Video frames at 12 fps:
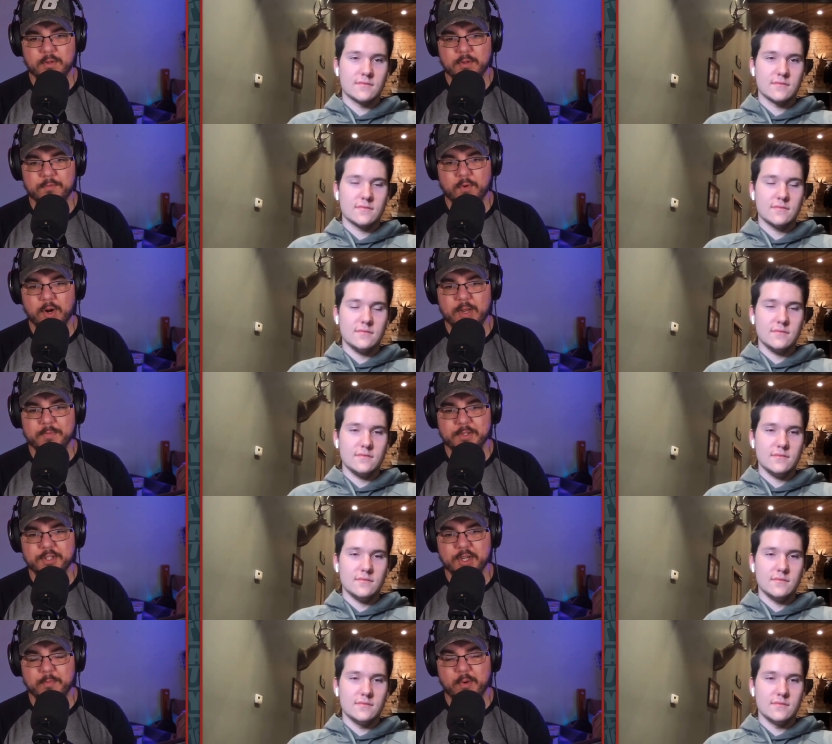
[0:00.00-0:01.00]
Speaker 1: for him to
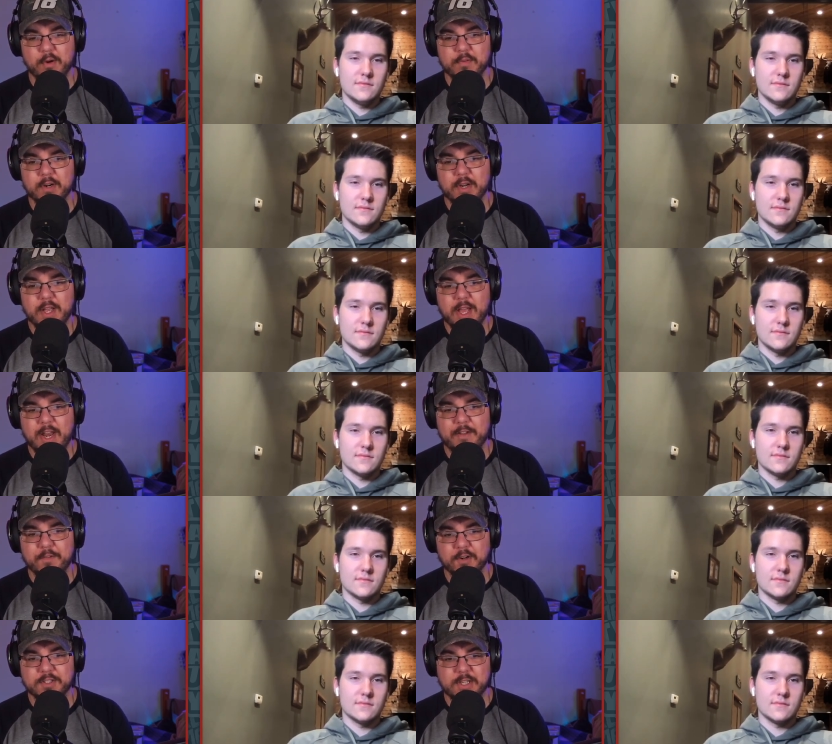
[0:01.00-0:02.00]
jump over, and at
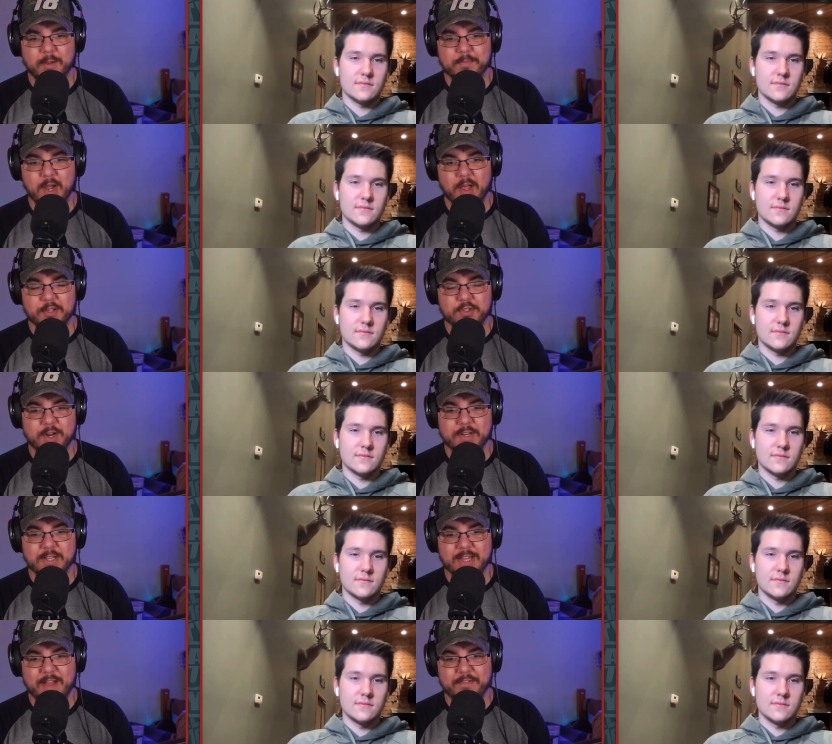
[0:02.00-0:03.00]
first Top Dolla tried
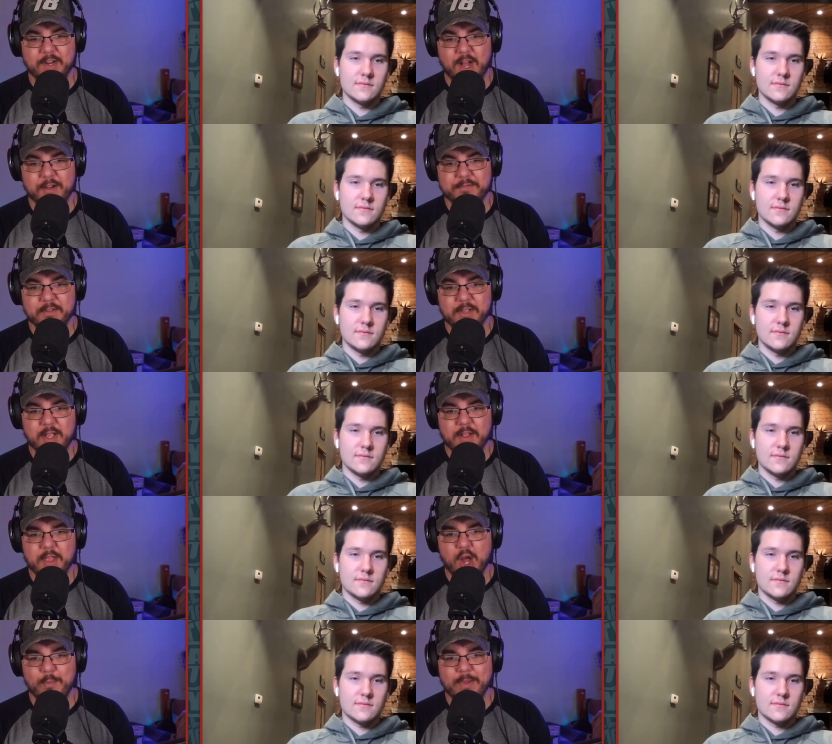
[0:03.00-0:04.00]
to laugh it off.
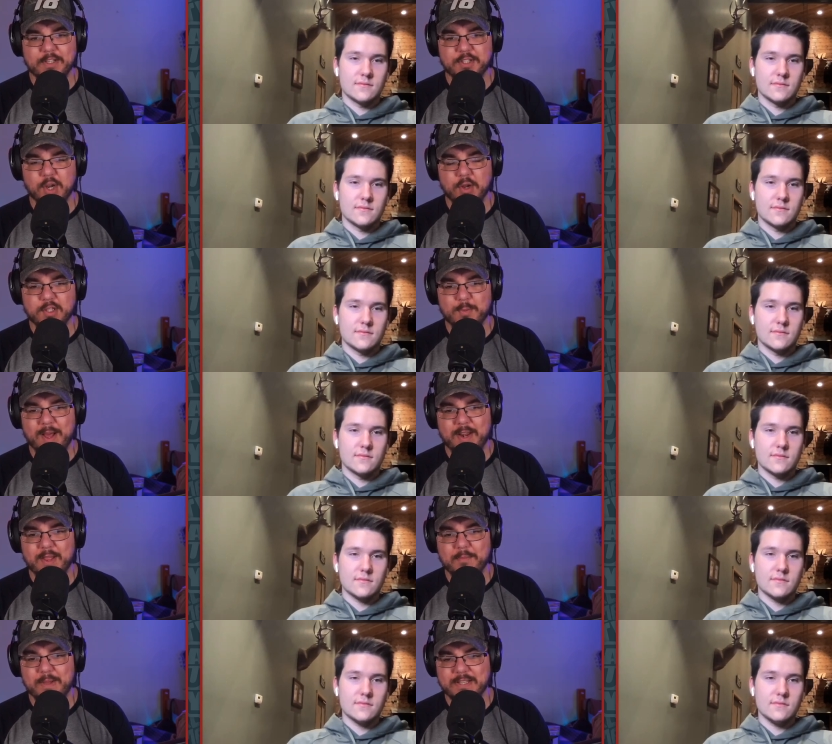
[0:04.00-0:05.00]
They all made jokes about
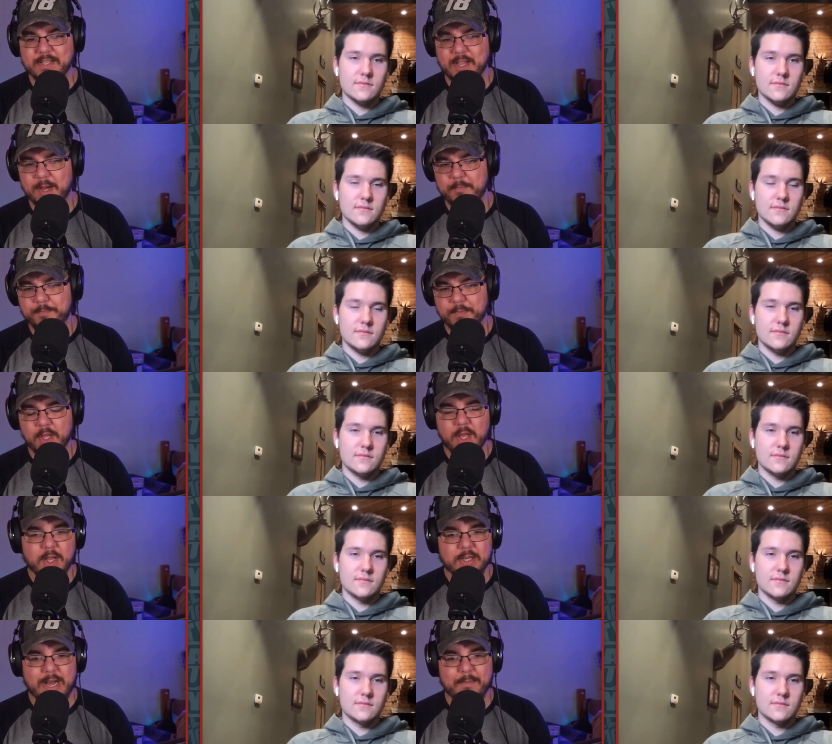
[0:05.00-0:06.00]
him messing up.
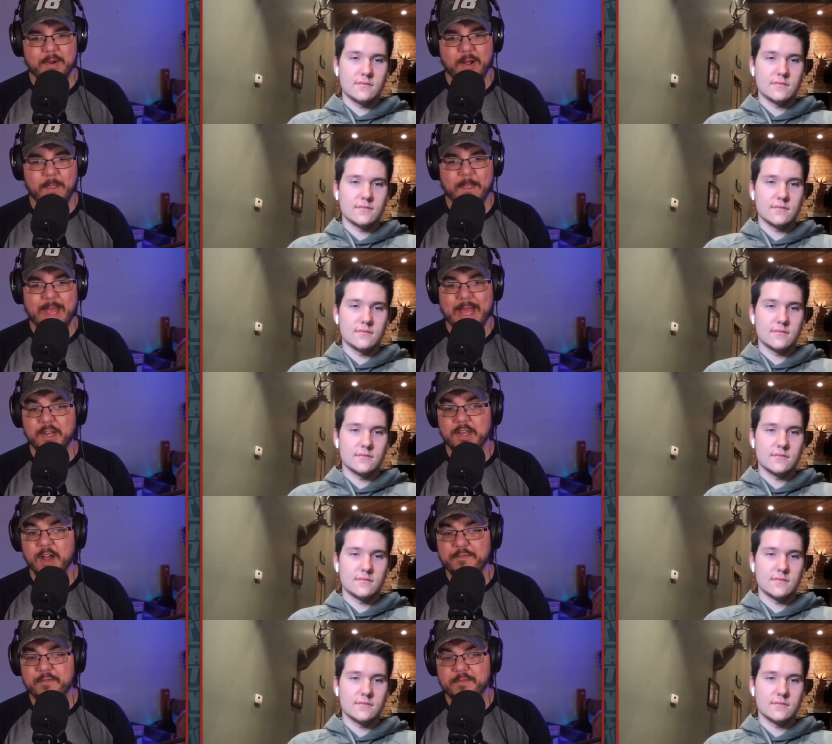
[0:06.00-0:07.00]
Top Dolla then had
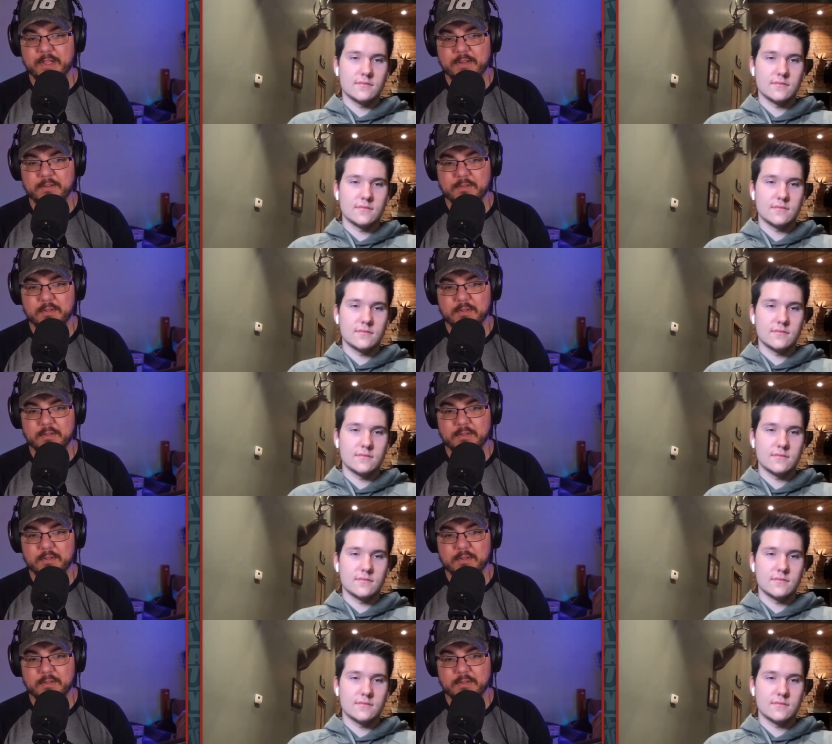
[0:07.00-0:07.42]
enough of it